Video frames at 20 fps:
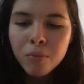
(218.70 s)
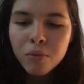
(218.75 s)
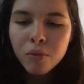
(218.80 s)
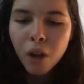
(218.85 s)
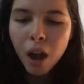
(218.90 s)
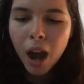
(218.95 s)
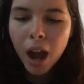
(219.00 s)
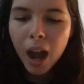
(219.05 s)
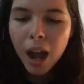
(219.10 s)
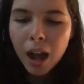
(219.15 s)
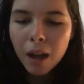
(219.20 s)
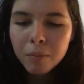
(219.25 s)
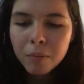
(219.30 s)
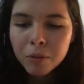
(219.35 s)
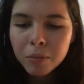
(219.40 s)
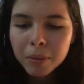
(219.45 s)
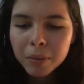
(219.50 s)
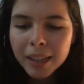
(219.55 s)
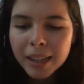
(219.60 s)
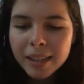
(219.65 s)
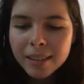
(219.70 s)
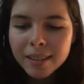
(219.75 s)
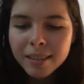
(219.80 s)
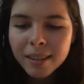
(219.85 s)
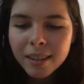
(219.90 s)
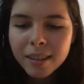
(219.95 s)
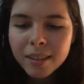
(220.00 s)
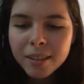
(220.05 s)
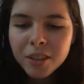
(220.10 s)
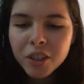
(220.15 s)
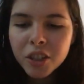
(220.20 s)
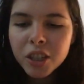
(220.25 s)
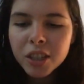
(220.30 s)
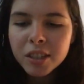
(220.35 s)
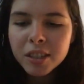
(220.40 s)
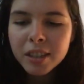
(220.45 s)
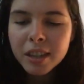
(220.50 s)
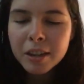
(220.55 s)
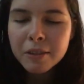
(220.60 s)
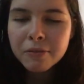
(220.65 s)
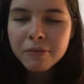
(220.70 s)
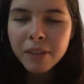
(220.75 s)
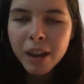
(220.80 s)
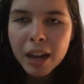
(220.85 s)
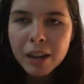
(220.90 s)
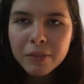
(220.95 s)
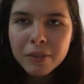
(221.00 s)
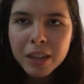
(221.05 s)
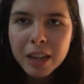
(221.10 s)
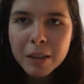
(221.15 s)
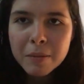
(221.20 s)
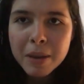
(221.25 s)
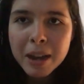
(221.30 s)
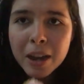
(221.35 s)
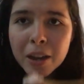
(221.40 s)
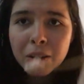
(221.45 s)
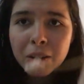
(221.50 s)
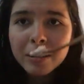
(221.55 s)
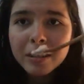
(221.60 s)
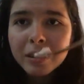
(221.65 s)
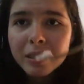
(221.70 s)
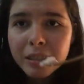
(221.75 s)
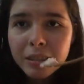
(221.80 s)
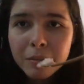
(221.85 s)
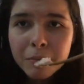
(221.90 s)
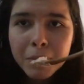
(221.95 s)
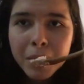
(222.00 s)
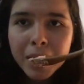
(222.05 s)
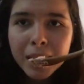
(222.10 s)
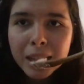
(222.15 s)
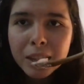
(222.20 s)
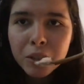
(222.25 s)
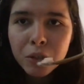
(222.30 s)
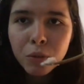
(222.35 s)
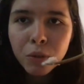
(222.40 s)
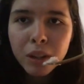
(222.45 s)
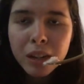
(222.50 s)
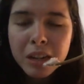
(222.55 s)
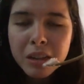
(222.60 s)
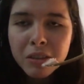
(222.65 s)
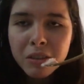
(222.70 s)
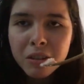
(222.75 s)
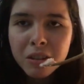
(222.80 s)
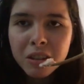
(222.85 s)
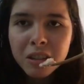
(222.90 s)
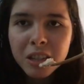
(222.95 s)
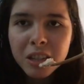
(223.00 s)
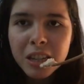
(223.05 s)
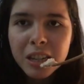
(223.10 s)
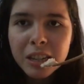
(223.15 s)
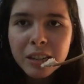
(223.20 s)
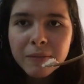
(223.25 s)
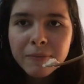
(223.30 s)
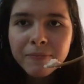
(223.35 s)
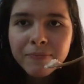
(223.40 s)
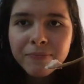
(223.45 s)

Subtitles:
probably since GTA 5 came out back in 2013.